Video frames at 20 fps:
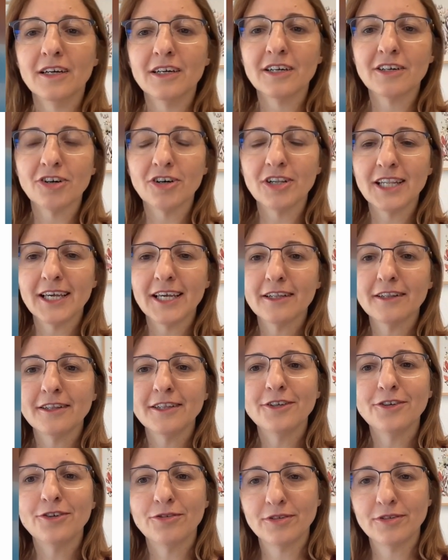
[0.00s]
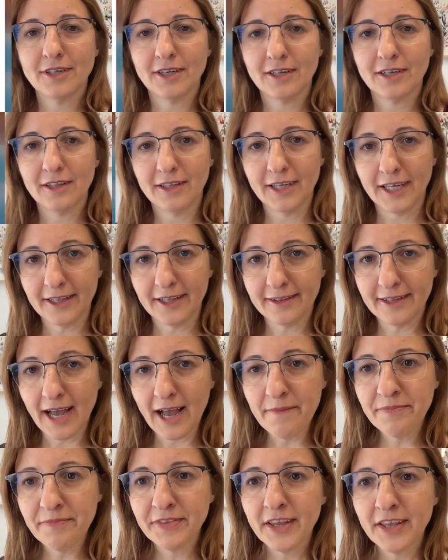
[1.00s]
collecting user
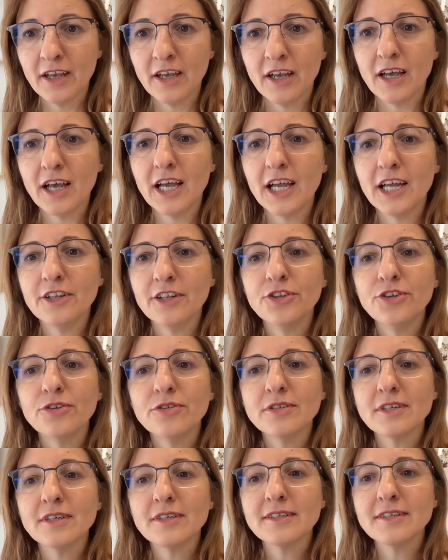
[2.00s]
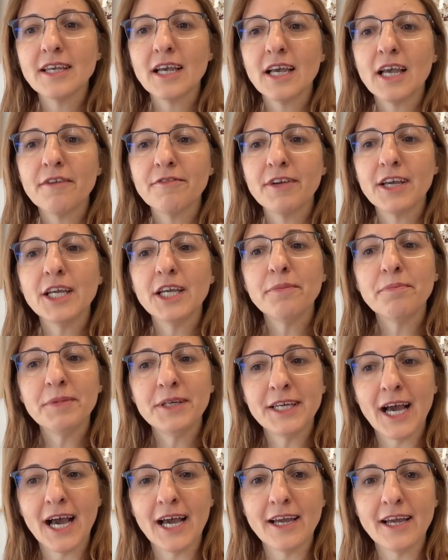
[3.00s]
data, and users have
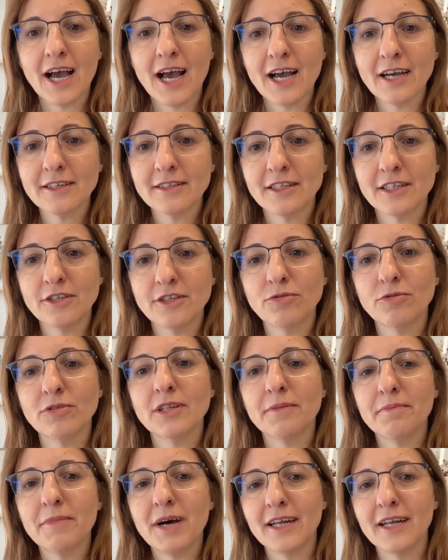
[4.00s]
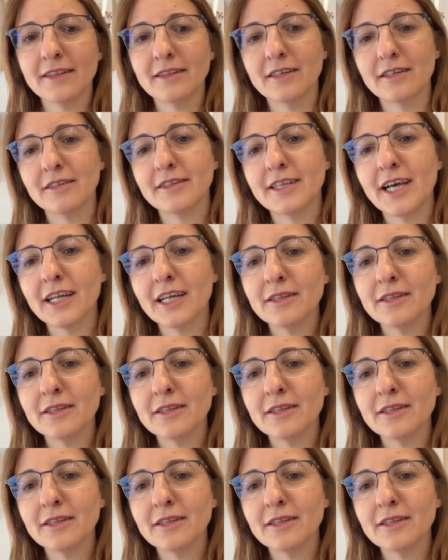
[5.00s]
API access to the model. That